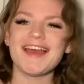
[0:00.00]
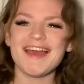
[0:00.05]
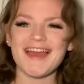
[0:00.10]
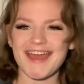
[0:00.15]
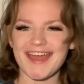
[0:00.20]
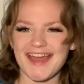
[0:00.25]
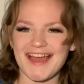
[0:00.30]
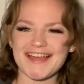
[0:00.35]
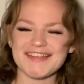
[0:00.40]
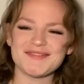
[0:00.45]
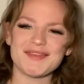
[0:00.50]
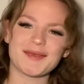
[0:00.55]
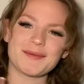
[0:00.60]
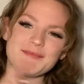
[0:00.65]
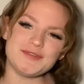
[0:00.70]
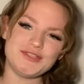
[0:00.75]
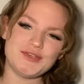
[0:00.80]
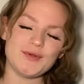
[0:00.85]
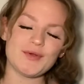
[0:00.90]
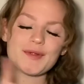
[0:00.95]
guys, welcome
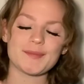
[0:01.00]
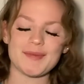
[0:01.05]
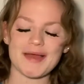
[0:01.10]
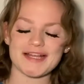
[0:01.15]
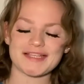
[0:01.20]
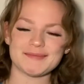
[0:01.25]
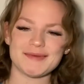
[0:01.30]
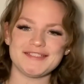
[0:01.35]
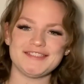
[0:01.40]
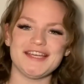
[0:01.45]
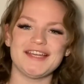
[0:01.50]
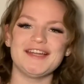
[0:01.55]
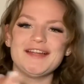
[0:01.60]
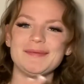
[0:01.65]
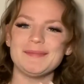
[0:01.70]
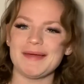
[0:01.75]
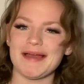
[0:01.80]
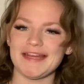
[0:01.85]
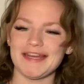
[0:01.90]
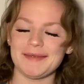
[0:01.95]
to or back to my channel.
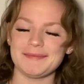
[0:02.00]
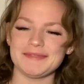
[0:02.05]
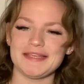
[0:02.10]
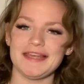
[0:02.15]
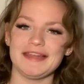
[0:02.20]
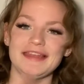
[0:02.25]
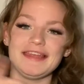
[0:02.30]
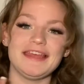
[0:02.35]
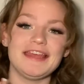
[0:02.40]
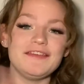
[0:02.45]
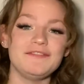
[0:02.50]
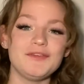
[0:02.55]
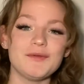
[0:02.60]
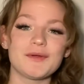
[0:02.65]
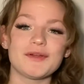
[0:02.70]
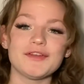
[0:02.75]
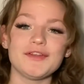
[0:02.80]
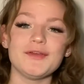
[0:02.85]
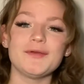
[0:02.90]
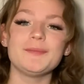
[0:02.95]
My name's Haley. If you are
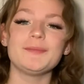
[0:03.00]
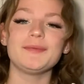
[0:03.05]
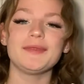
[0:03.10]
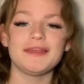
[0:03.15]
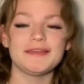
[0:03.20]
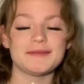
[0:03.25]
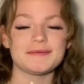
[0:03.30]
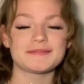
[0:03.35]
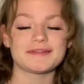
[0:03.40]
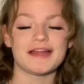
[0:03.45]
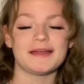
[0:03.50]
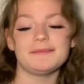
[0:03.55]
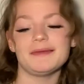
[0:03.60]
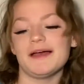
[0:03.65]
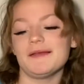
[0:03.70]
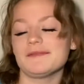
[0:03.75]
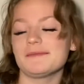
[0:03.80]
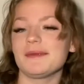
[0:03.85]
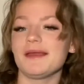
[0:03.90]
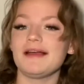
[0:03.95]
new, please subscribe. It
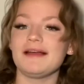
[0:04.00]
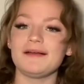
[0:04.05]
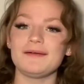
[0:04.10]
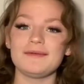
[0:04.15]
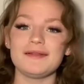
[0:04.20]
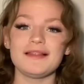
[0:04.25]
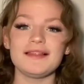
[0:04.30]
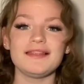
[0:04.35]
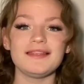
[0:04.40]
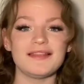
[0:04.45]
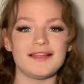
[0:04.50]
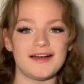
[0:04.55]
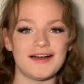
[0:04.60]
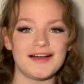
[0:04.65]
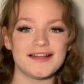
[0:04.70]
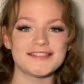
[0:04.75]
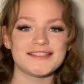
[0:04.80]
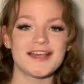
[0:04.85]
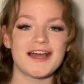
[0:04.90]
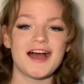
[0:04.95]
helps me out a
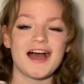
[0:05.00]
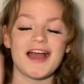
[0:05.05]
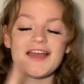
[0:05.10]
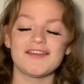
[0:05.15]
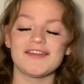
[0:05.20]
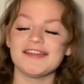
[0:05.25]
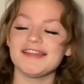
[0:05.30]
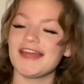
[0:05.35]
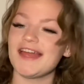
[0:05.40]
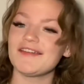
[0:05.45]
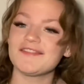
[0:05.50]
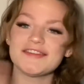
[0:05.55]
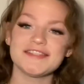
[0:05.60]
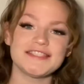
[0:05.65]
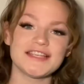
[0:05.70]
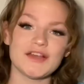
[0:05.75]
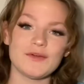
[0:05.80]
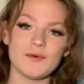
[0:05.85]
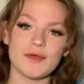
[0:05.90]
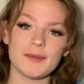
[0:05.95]
lot. I read every
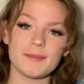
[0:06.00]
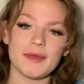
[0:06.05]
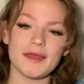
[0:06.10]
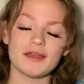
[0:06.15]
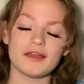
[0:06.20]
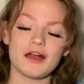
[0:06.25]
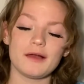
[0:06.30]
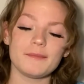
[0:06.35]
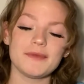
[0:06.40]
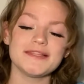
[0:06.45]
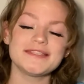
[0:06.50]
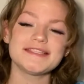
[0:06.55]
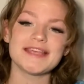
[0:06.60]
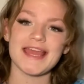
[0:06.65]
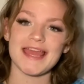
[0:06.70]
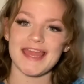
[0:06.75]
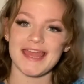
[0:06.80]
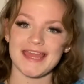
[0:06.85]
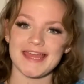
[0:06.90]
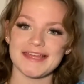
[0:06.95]
single one of my comments,
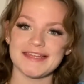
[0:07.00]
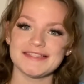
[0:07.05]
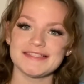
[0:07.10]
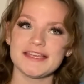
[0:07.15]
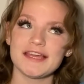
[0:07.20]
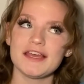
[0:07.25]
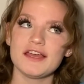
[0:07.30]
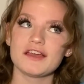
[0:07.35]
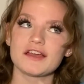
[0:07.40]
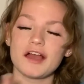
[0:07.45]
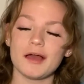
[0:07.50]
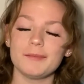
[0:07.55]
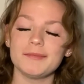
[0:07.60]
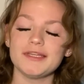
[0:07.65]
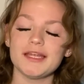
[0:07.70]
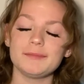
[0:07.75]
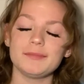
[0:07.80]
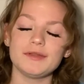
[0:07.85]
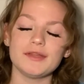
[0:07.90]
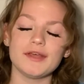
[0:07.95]
and comment down
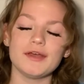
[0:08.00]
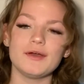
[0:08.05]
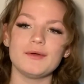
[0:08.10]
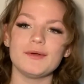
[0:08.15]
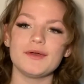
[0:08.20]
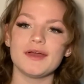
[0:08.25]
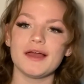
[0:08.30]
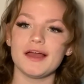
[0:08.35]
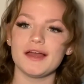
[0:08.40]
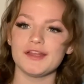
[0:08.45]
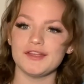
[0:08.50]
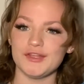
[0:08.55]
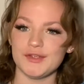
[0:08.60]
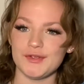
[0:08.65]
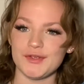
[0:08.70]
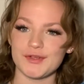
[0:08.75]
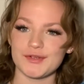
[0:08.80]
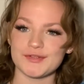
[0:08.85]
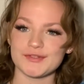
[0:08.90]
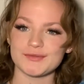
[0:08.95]
below a New
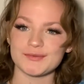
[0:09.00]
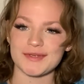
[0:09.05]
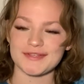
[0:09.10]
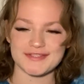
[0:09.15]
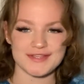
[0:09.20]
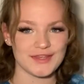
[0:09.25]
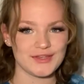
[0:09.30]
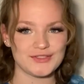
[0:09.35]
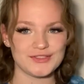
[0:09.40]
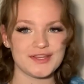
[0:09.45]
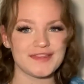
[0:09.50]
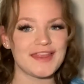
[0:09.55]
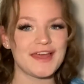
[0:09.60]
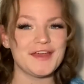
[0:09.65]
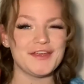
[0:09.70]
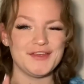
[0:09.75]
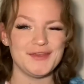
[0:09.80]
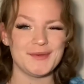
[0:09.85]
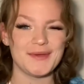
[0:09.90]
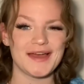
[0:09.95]
Year's resolution that
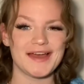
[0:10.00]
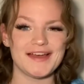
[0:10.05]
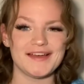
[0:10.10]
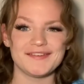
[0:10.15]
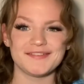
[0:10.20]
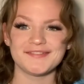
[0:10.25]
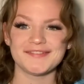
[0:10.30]
you have.